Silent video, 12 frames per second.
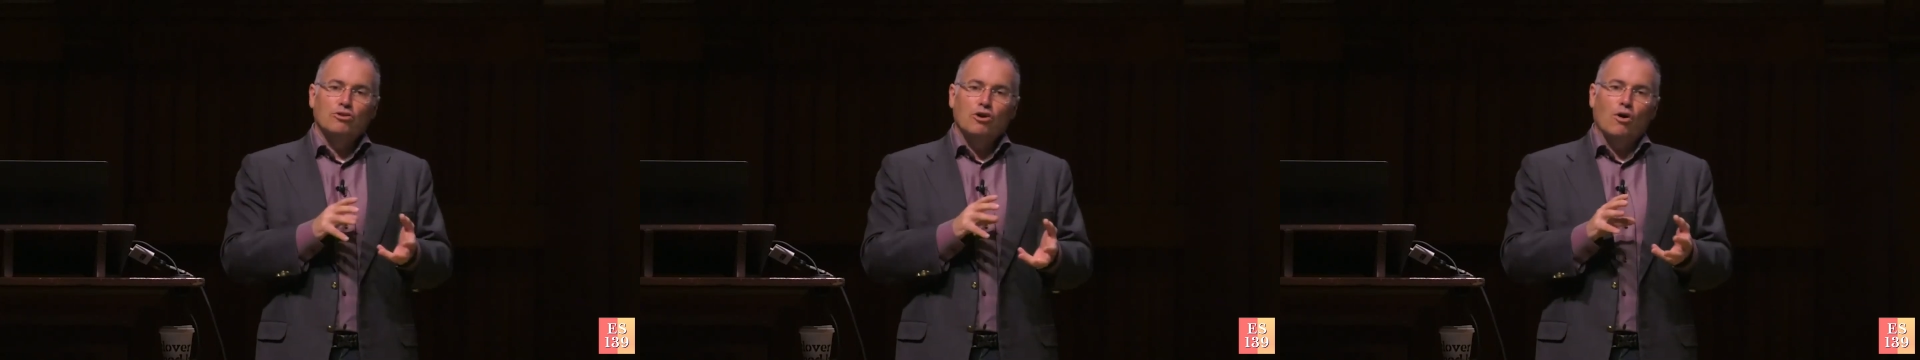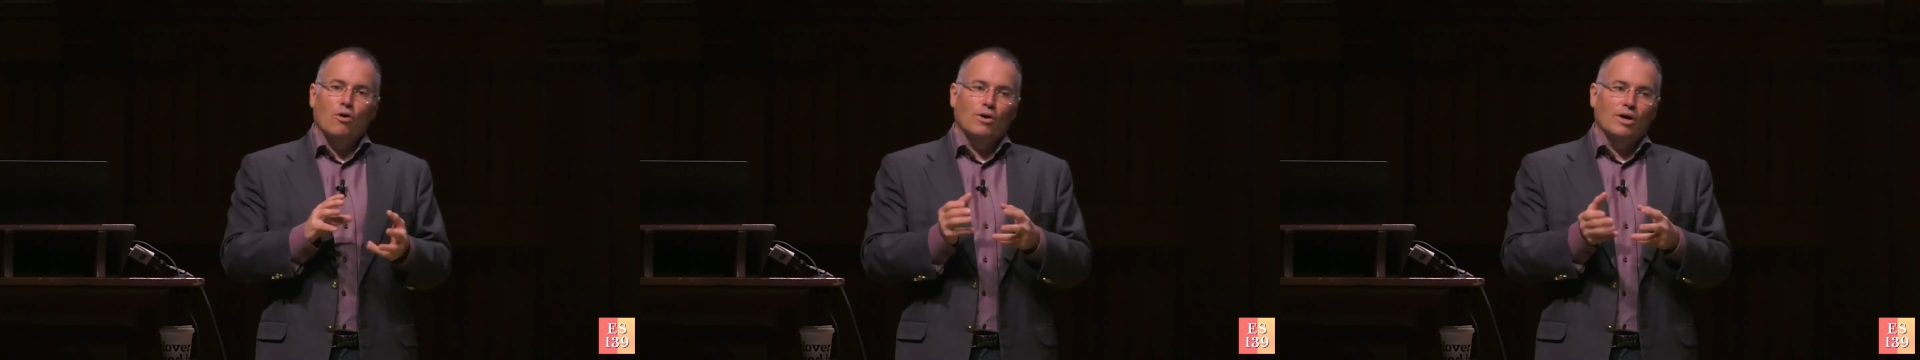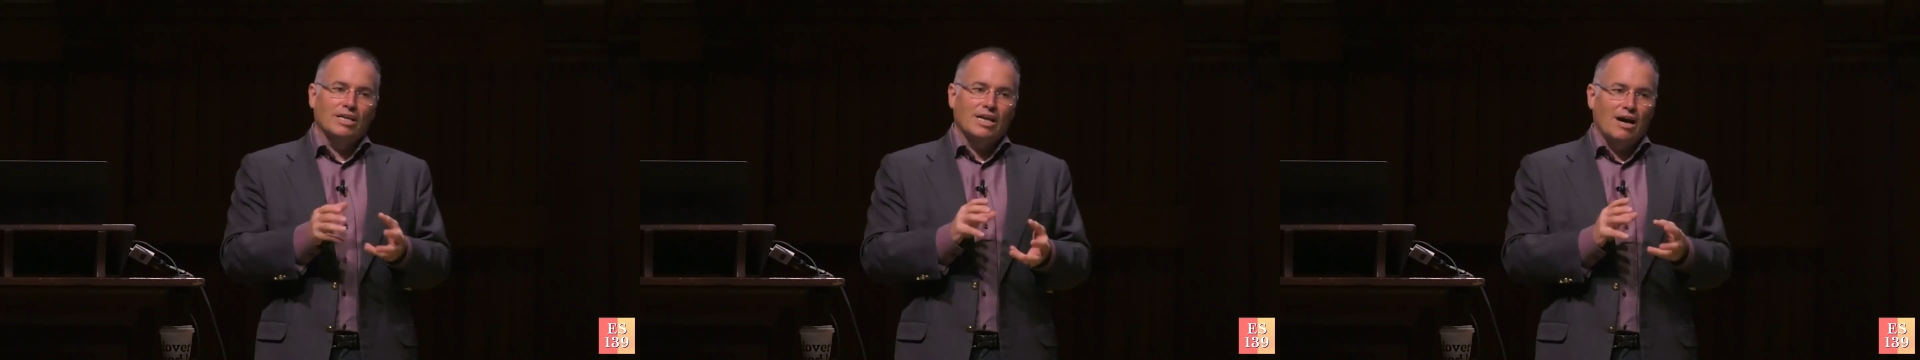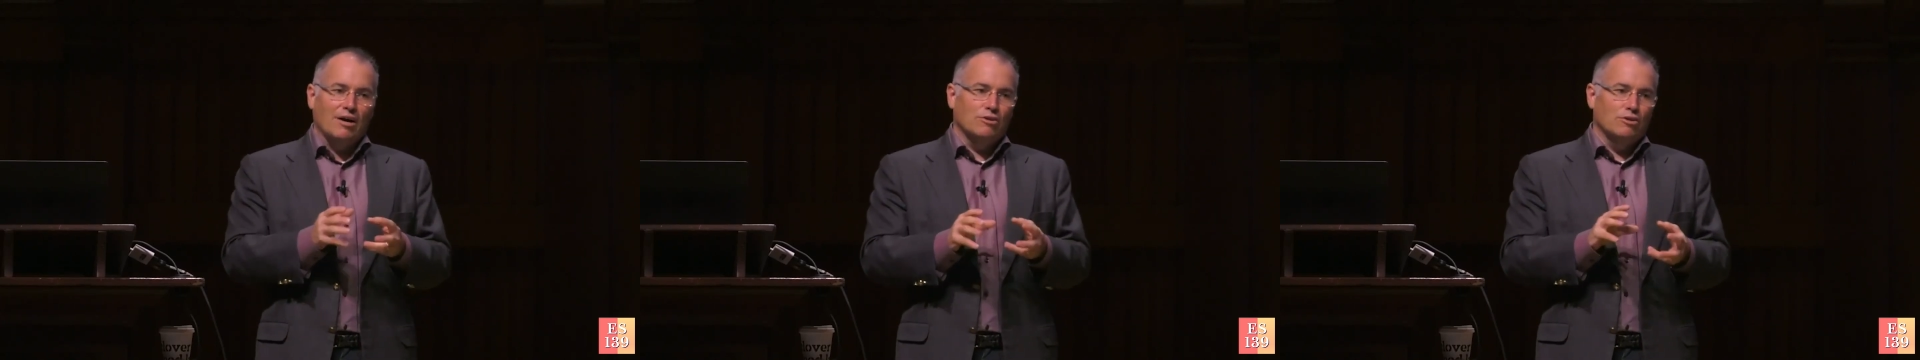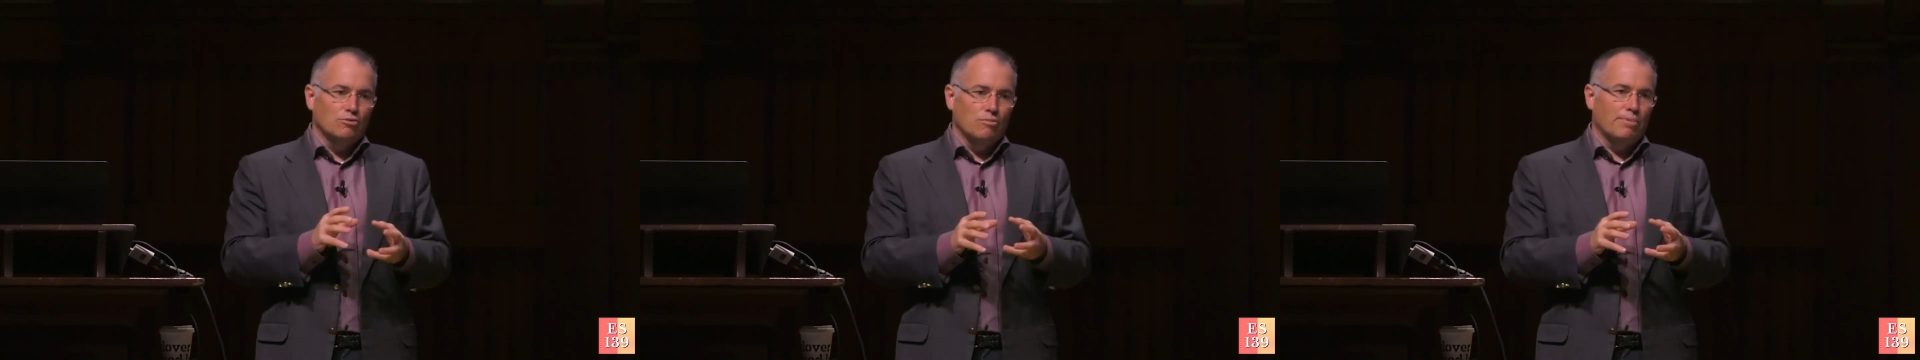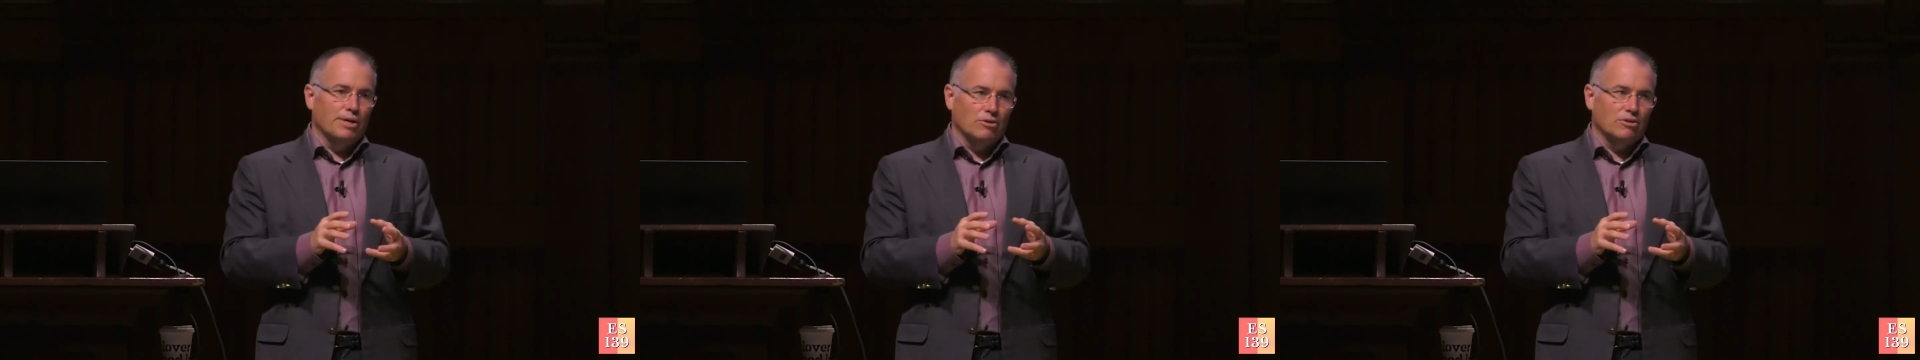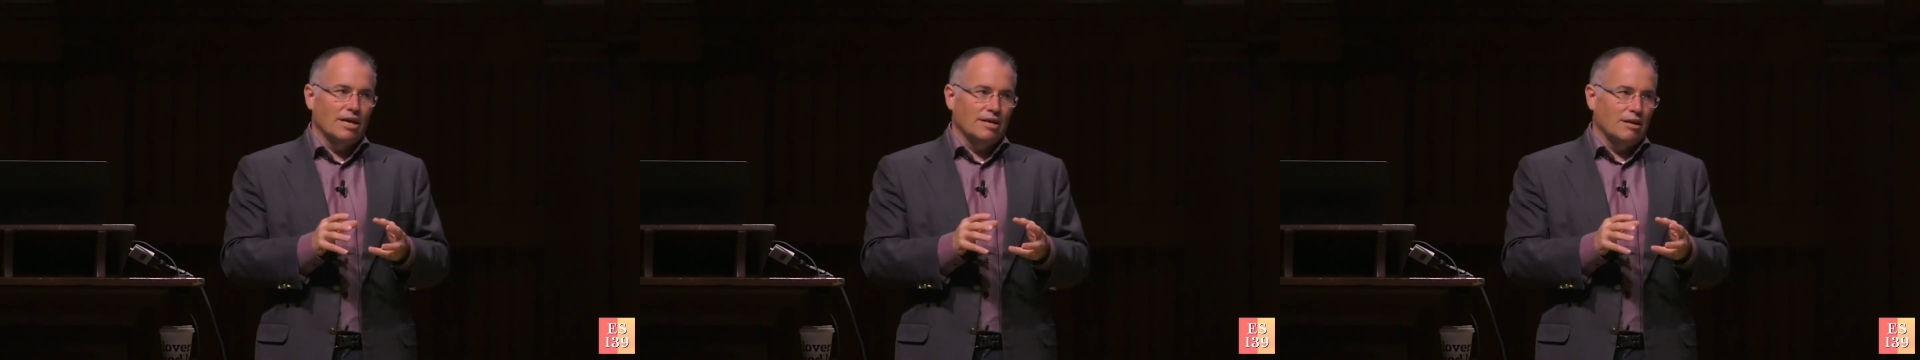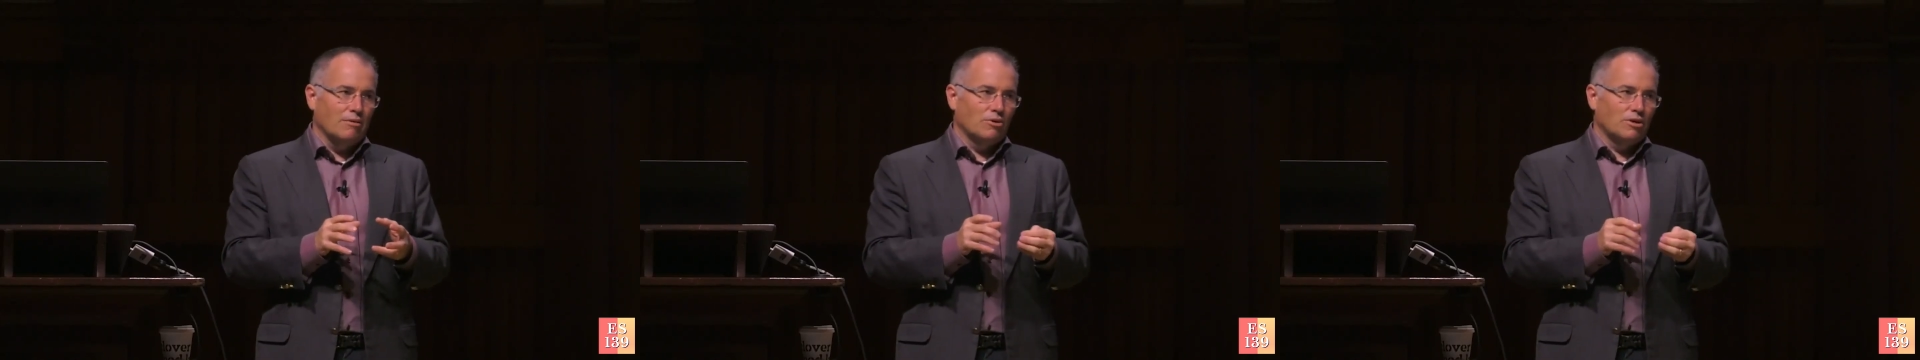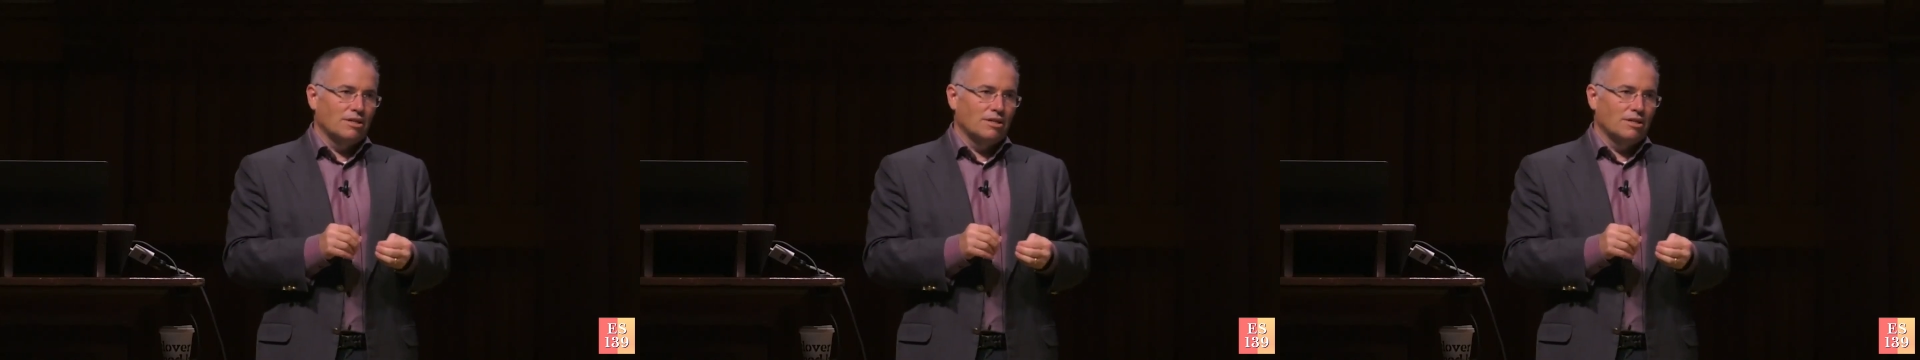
know and how do you build that network?